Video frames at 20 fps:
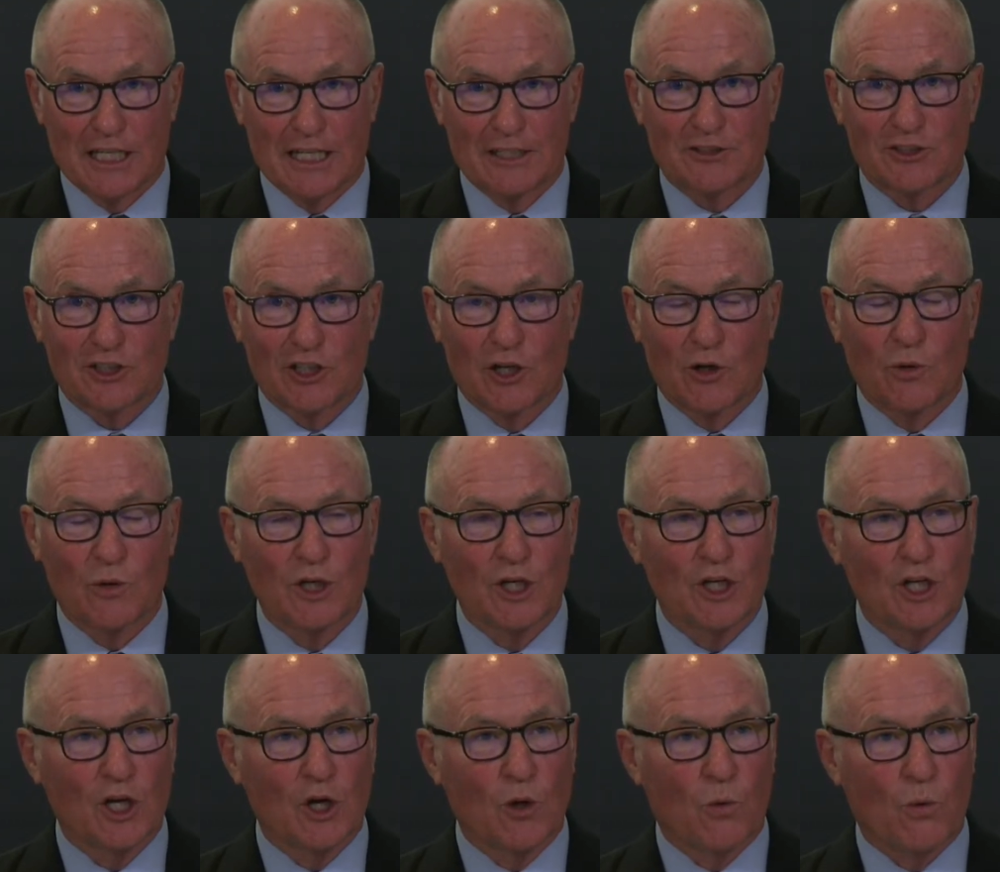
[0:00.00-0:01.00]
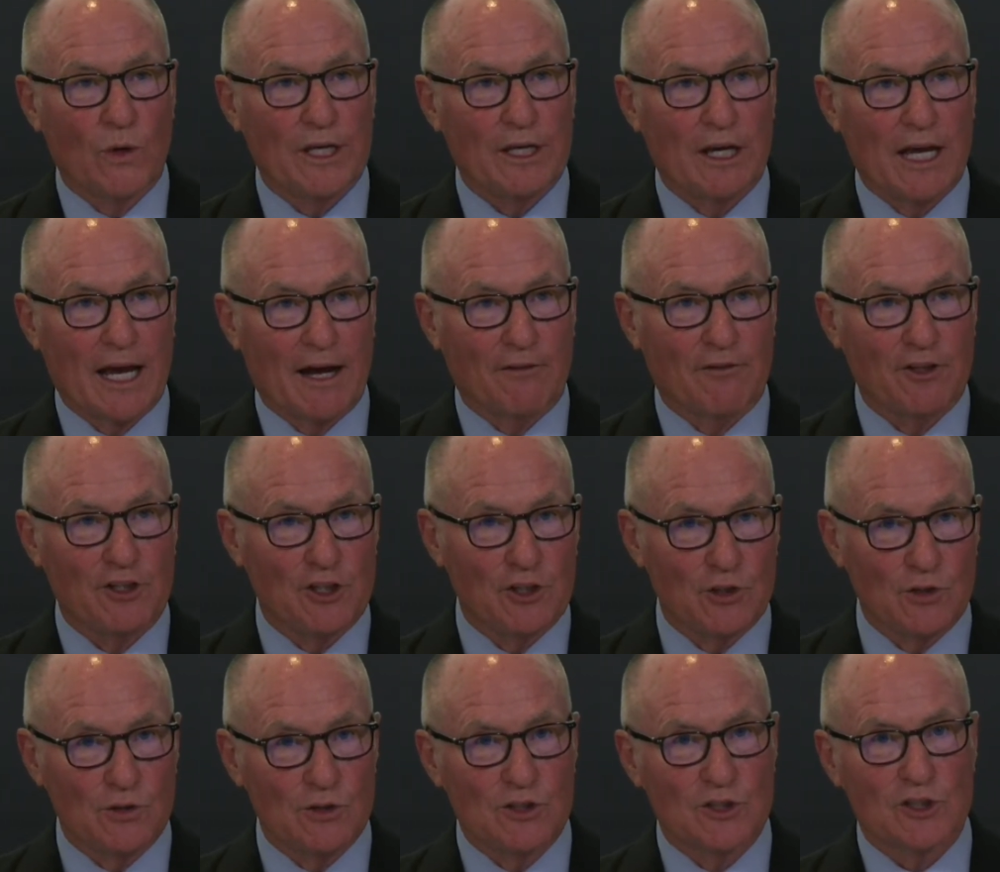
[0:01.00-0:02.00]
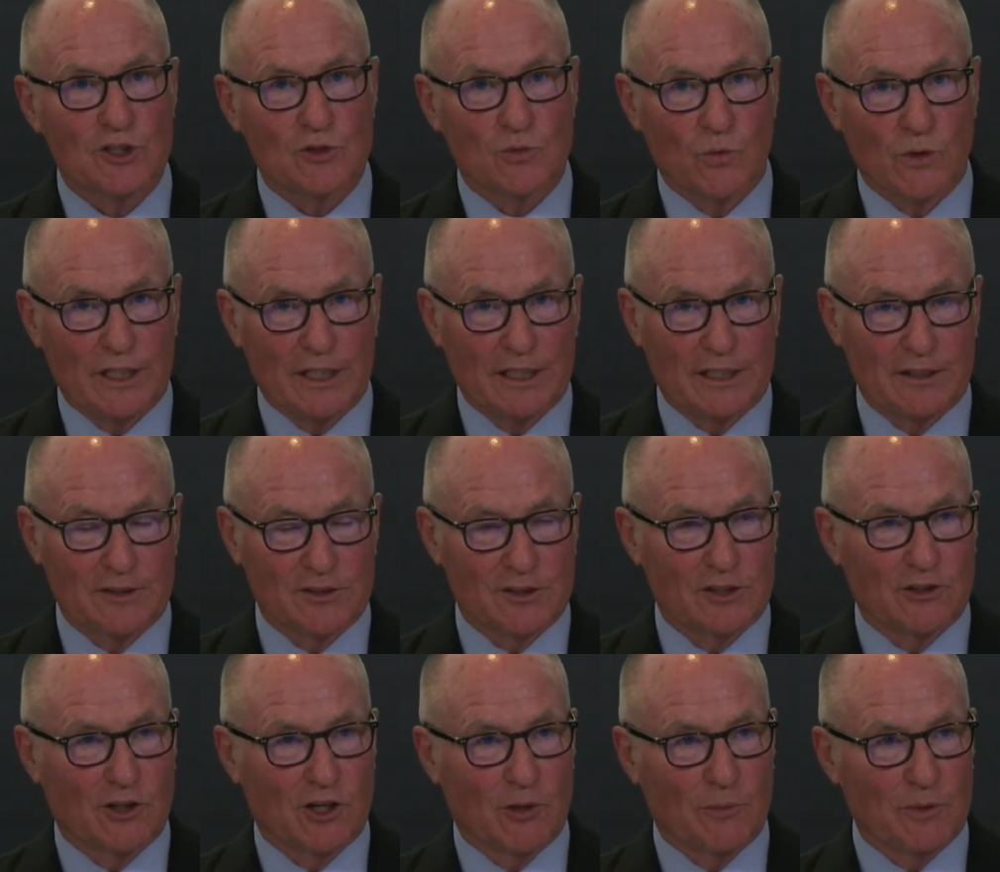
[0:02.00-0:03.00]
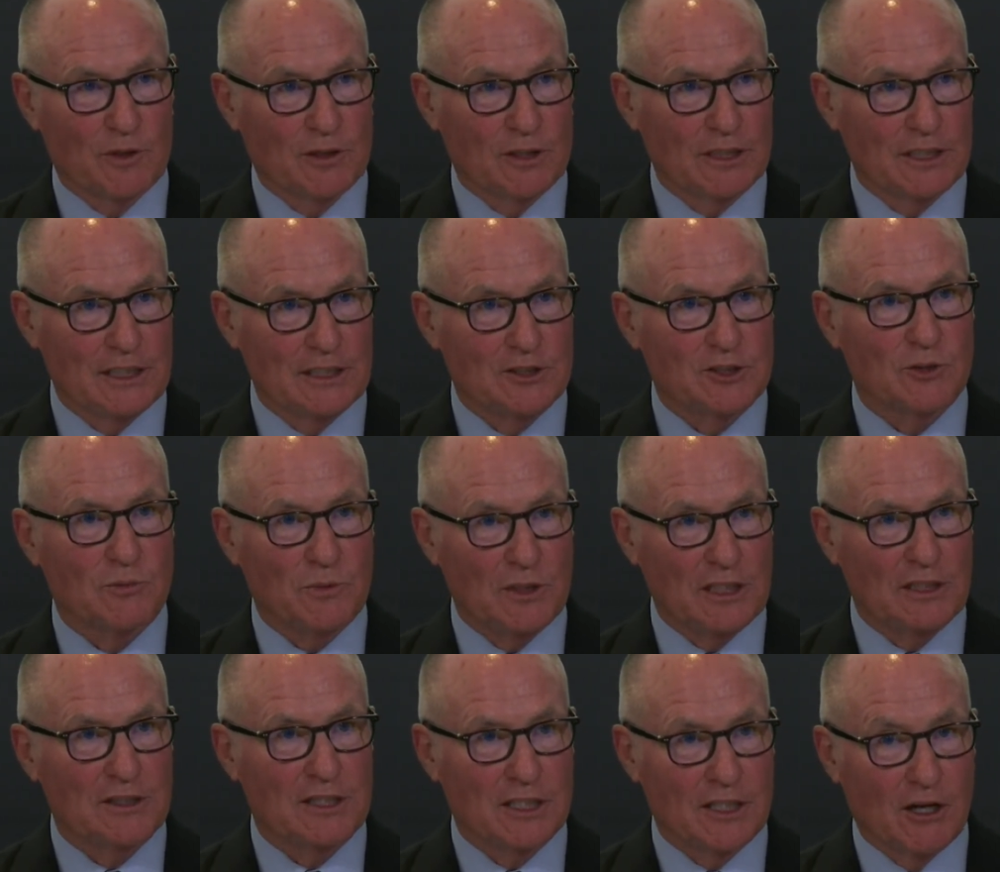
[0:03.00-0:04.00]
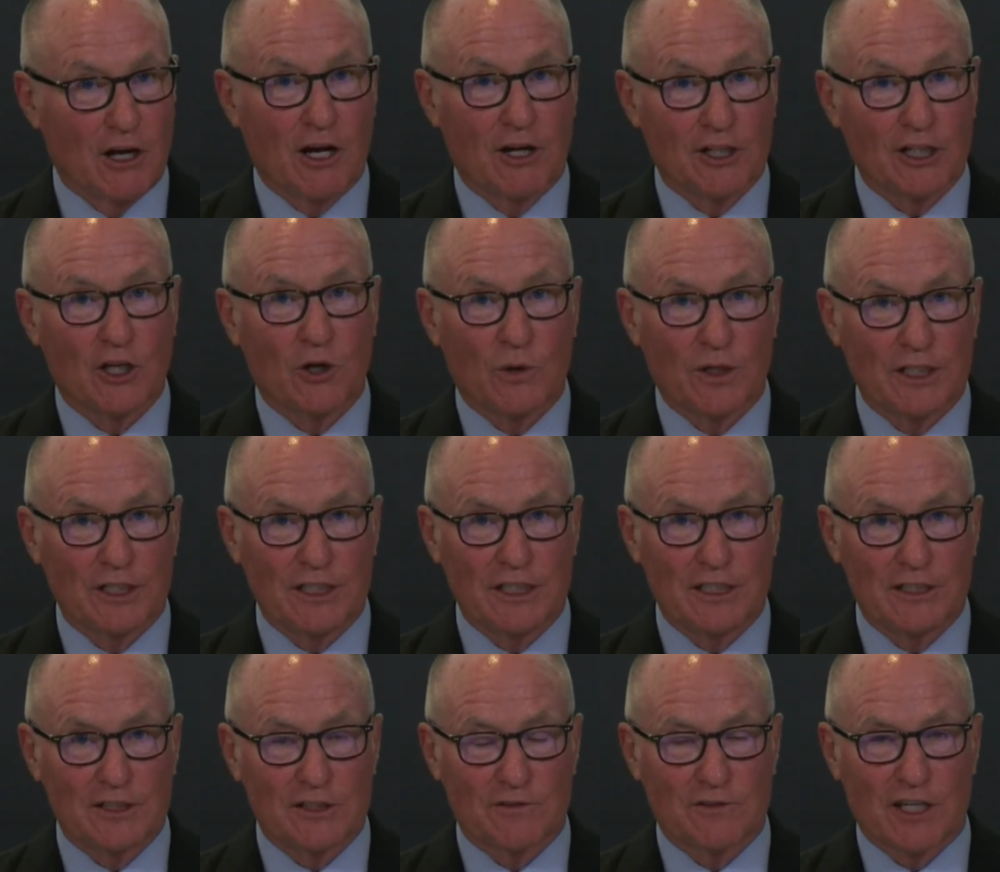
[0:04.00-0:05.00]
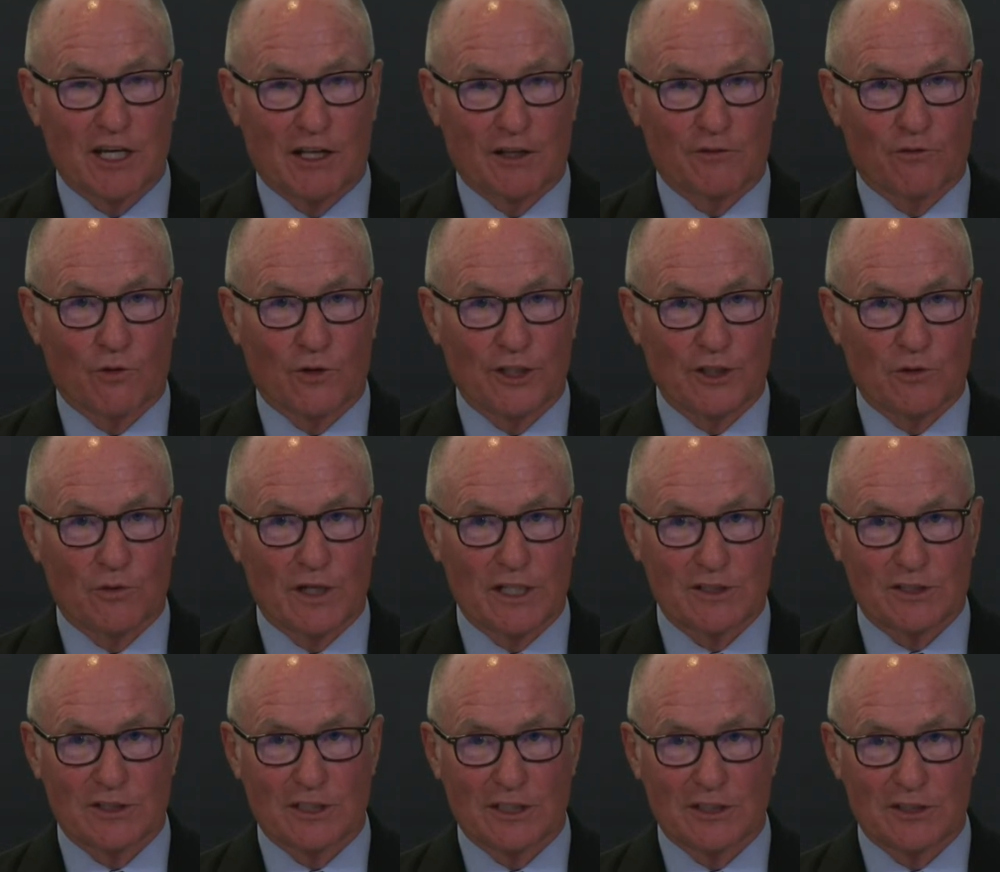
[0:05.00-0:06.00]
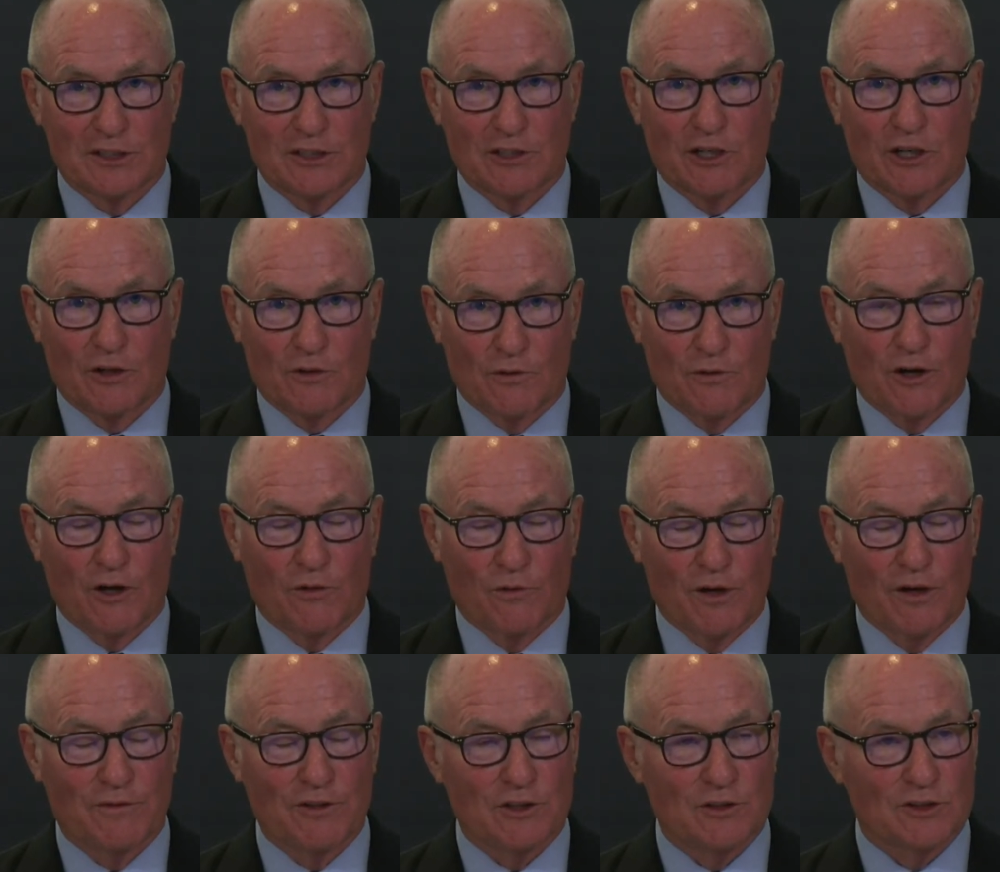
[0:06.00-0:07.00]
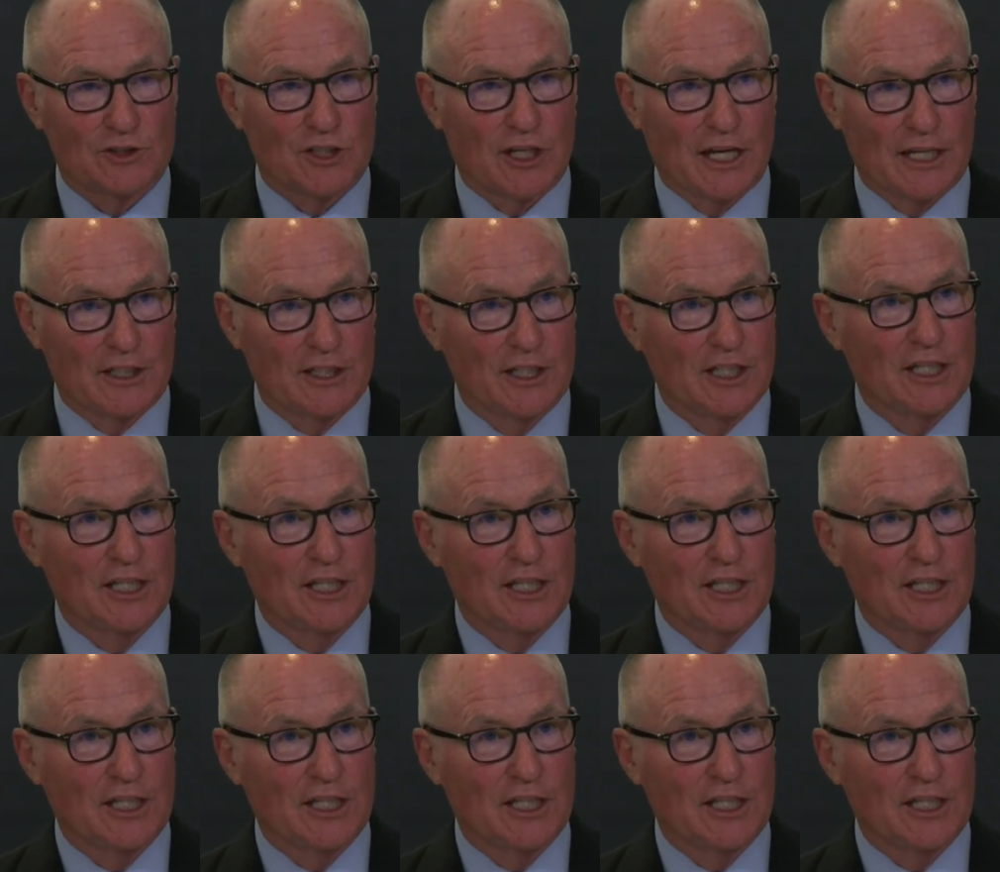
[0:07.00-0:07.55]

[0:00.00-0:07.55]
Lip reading: And so we have huge swings in our ability to meet the ongoing needs of California residents in our revenue side.